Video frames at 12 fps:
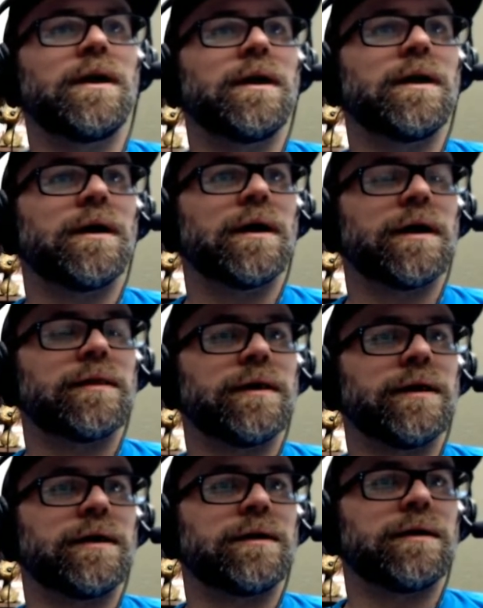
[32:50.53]
And
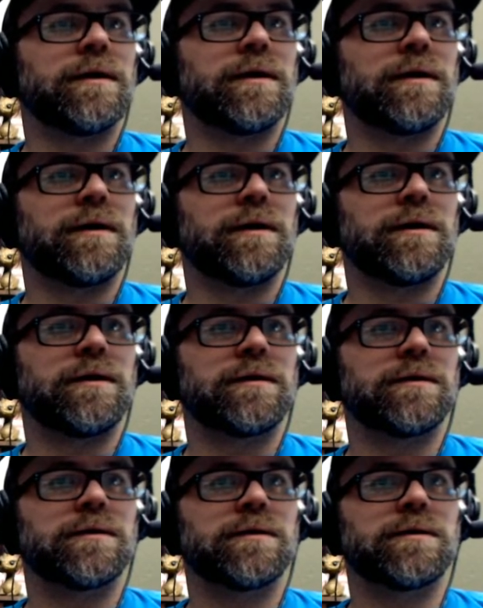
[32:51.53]
then
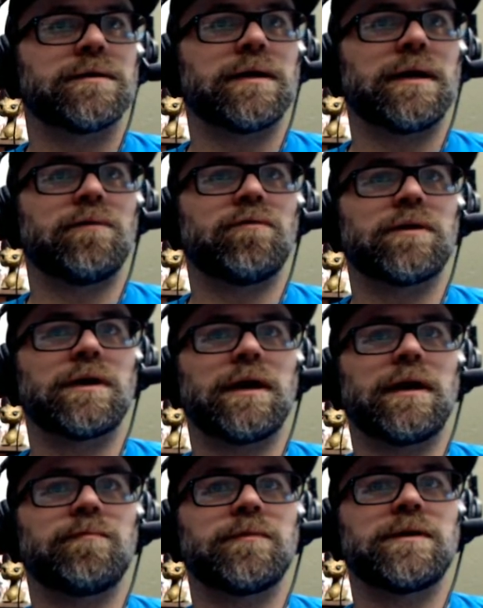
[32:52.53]
I will
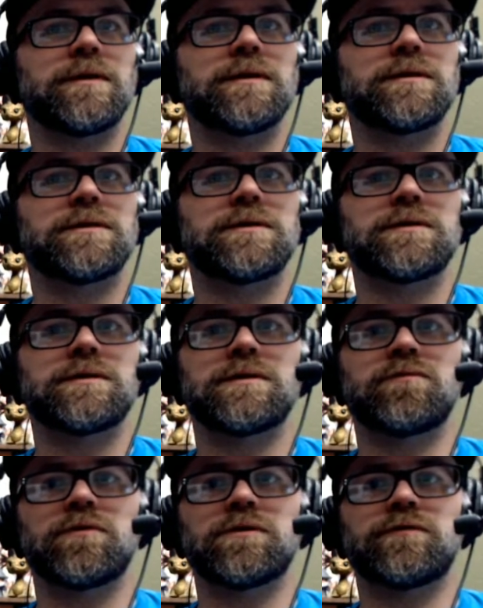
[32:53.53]
copy this.
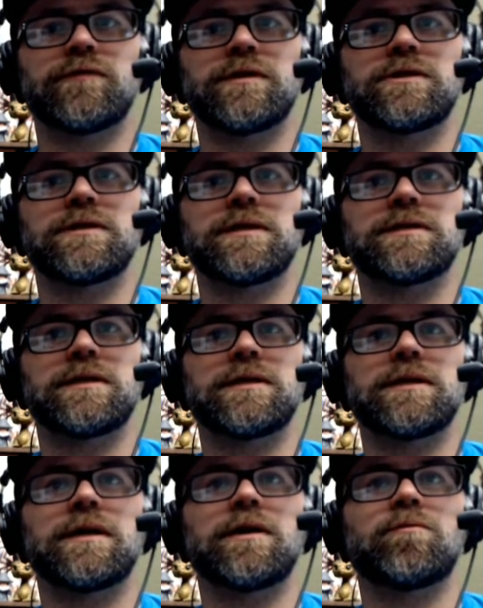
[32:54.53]
We'll just finish the ascending
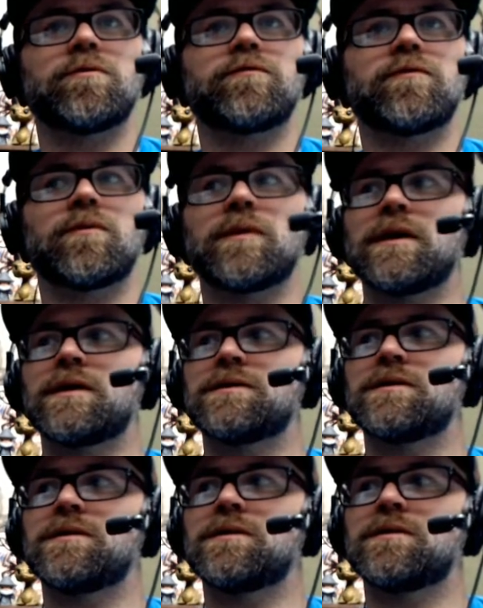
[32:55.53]
here before we get to
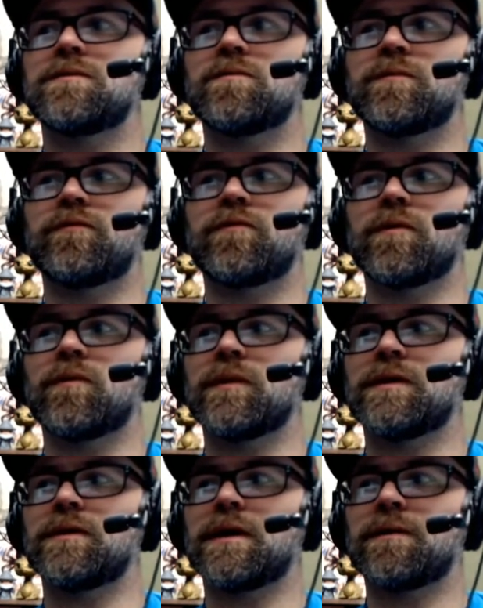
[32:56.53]
the... Before we redo that.